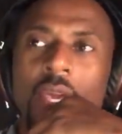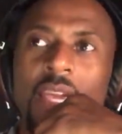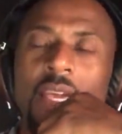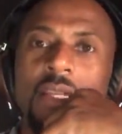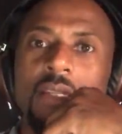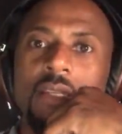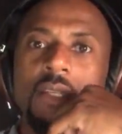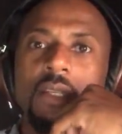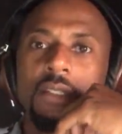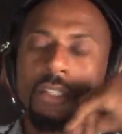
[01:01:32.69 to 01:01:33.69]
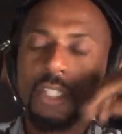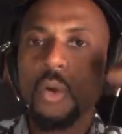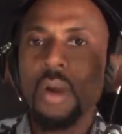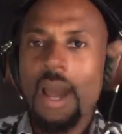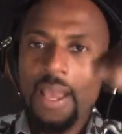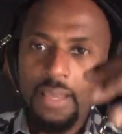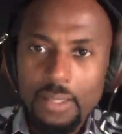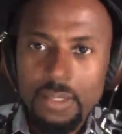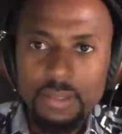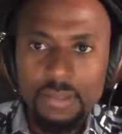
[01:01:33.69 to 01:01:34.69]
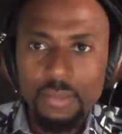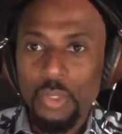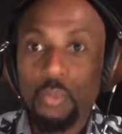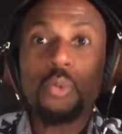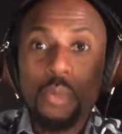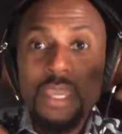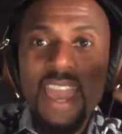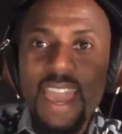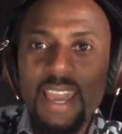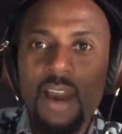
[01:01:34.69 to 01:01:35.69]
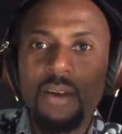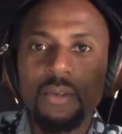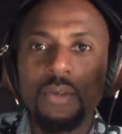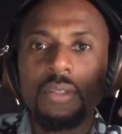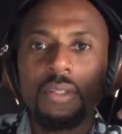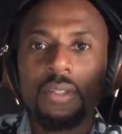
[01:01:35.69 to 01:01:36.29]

And so I, when when we hang out,